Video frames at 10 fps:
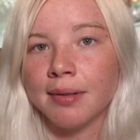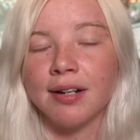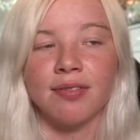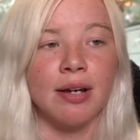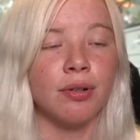And
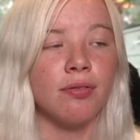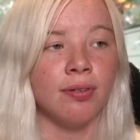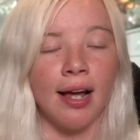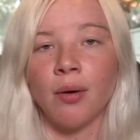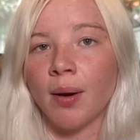if they want to
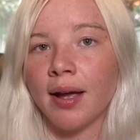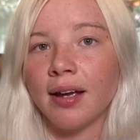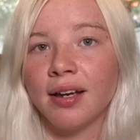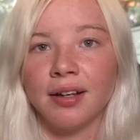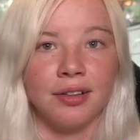fly
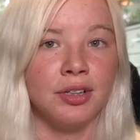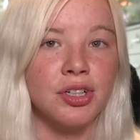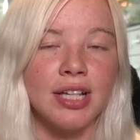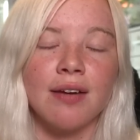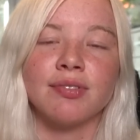away, you
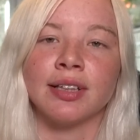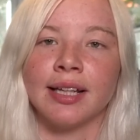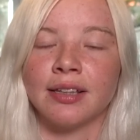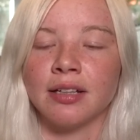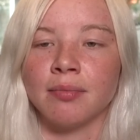just have to
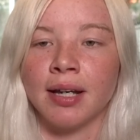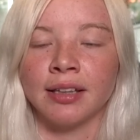let them